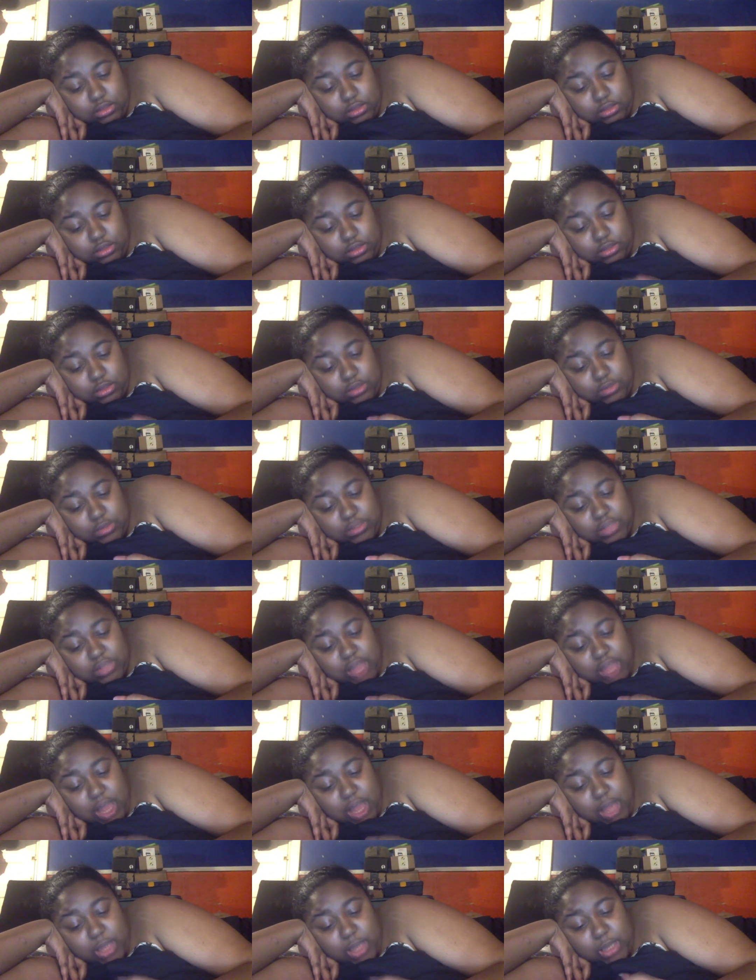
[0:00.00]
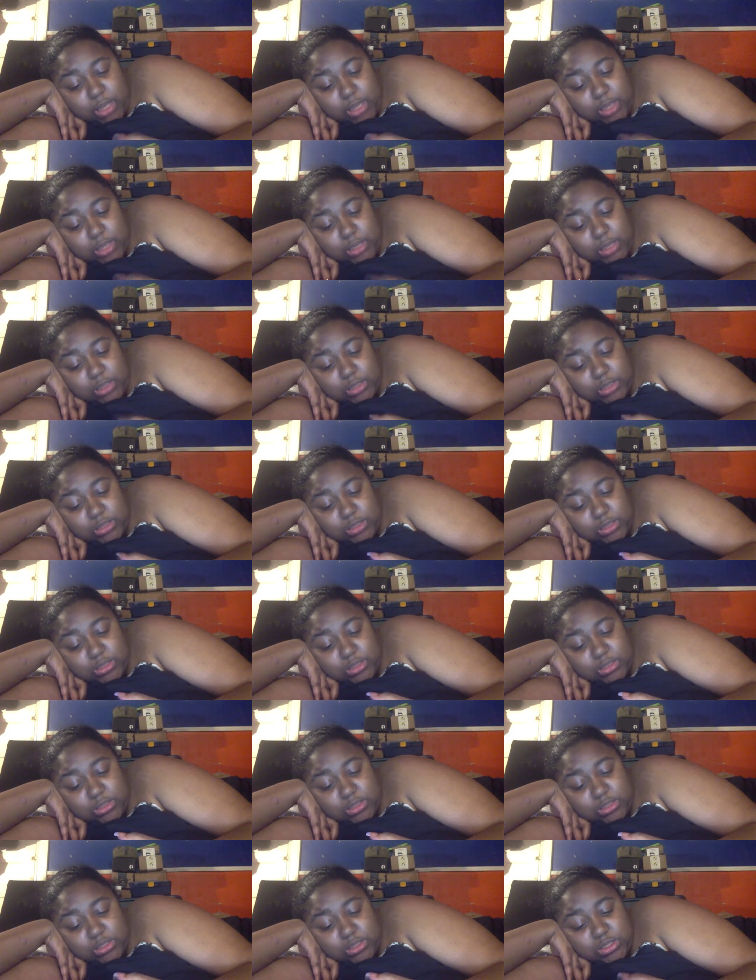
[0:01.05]
So it's like,
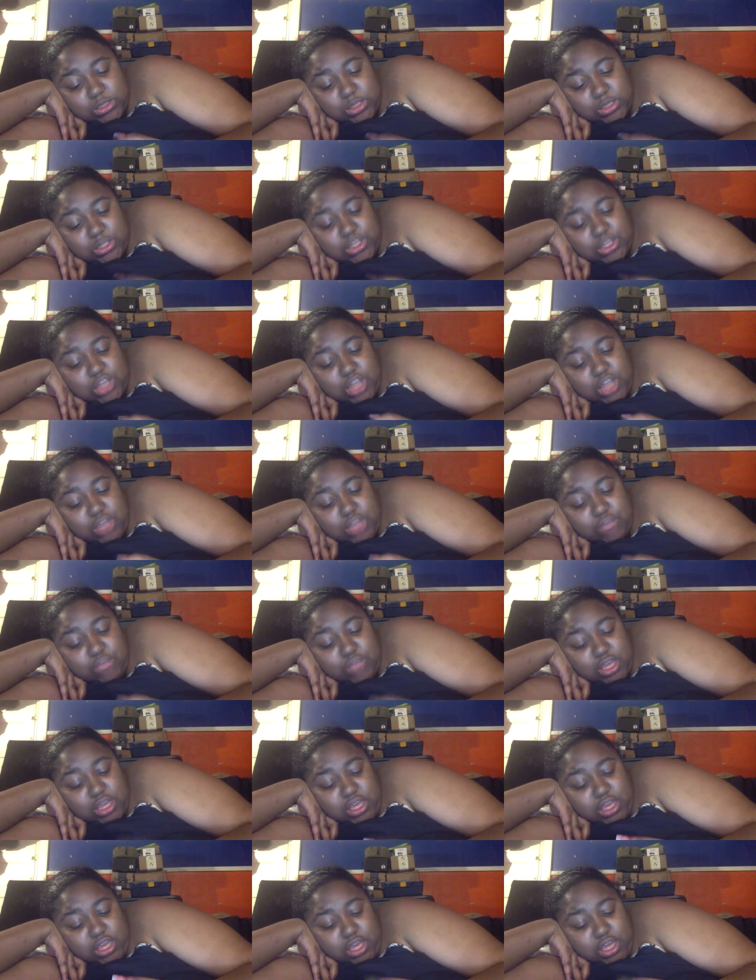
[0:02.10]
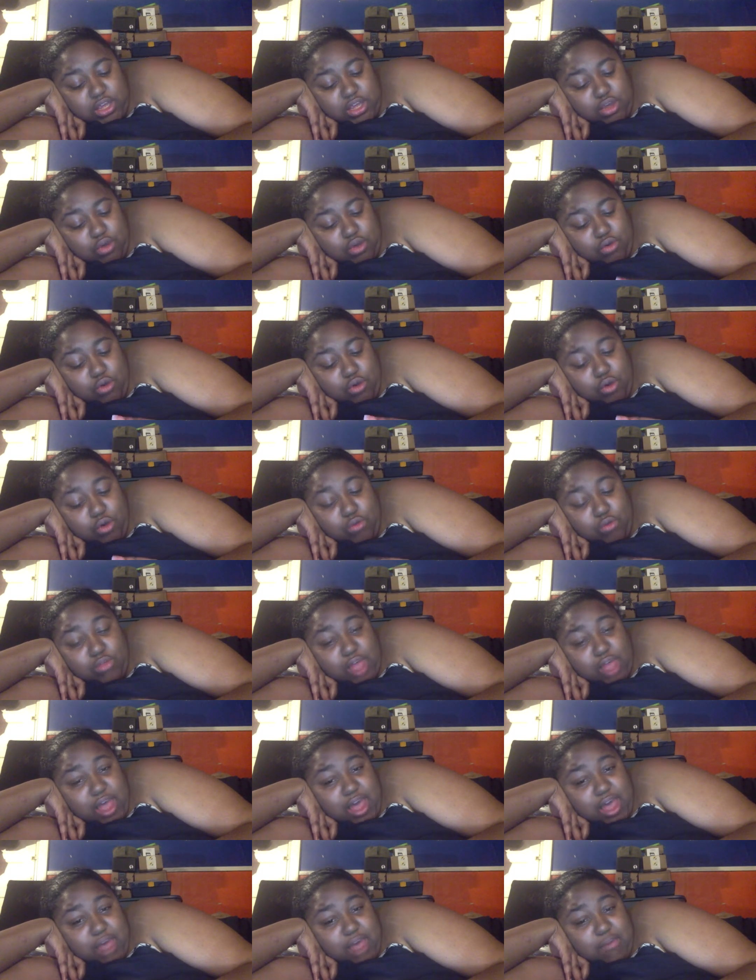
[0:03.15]
this channel did, you don't go
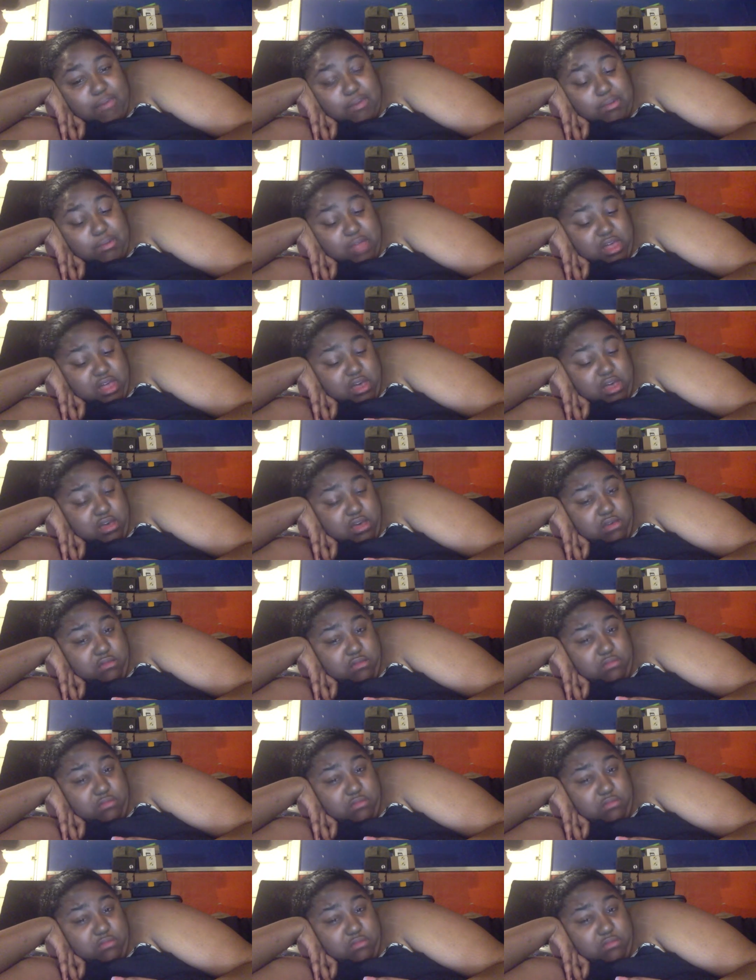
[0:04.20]
live, blah, blah.